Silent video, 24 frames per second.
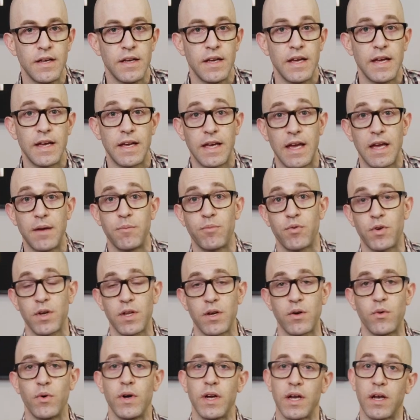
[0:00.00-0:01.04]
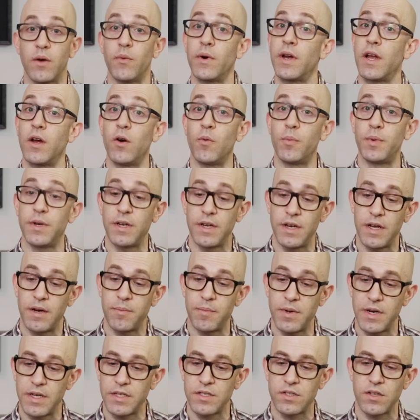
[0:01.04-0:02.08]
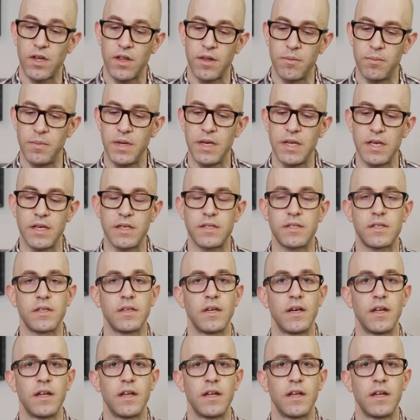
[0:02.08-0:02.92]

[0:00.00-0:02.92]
It came pretty quick, and when I opened it up and I saw the minis,